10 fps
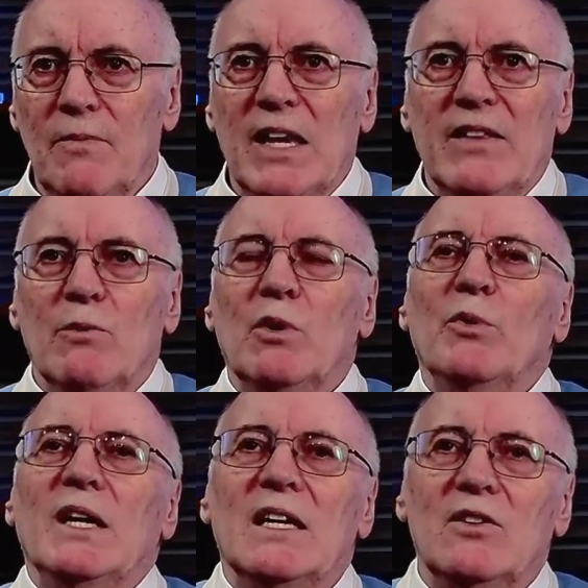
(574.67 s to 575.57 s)
And then when
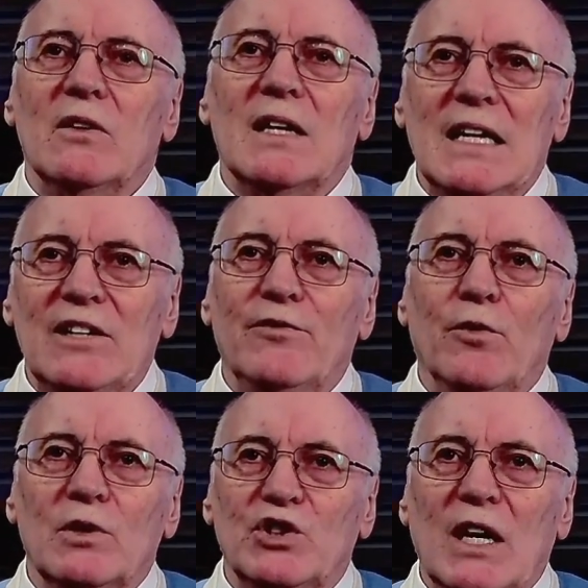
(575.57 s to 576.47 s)
we get to the last
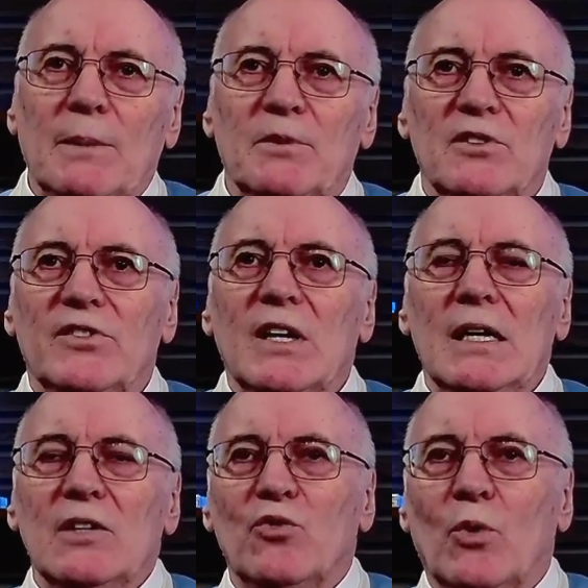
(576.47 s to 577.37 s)
four chapters,
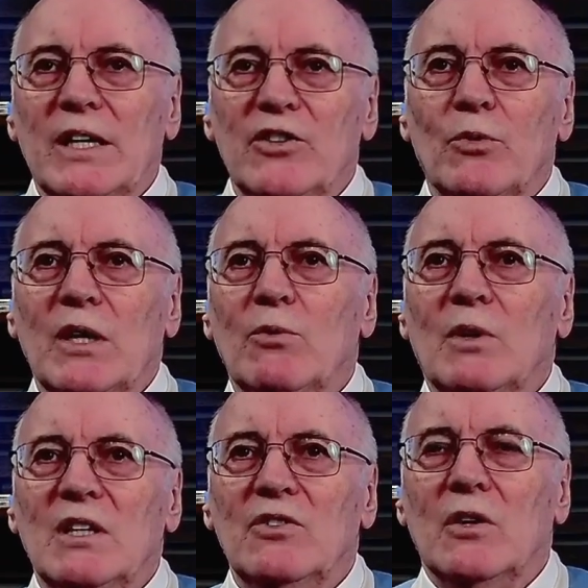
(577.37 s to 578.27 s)
19,
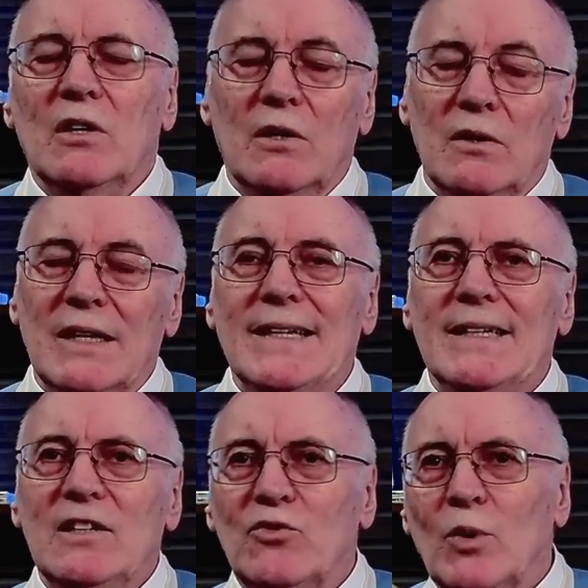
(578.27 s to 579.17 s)

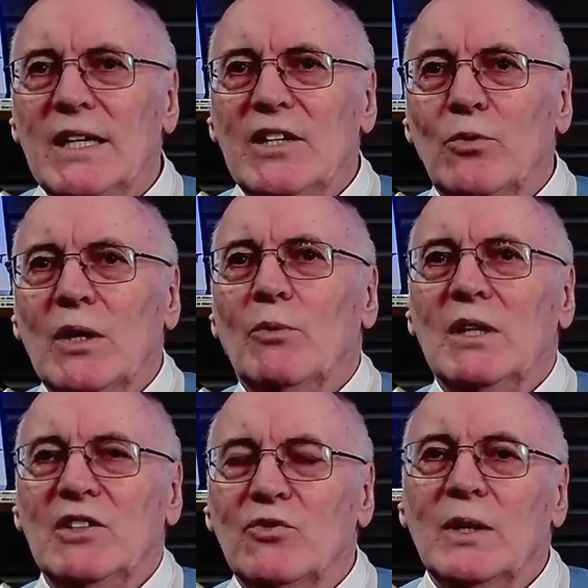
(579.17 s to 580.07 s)
20,
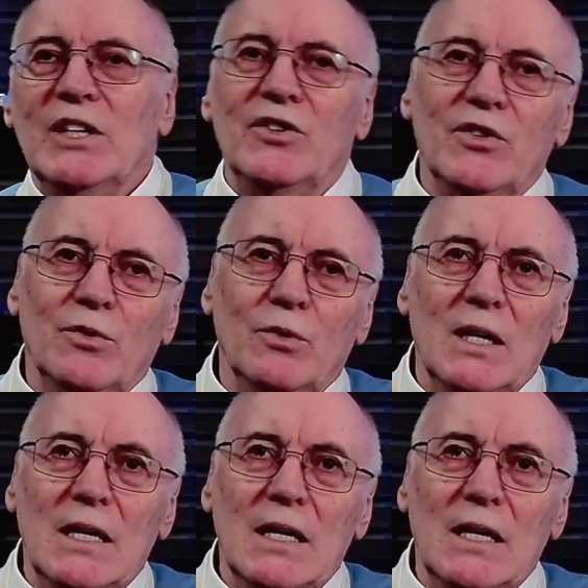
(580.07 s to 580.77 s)
21, and 22,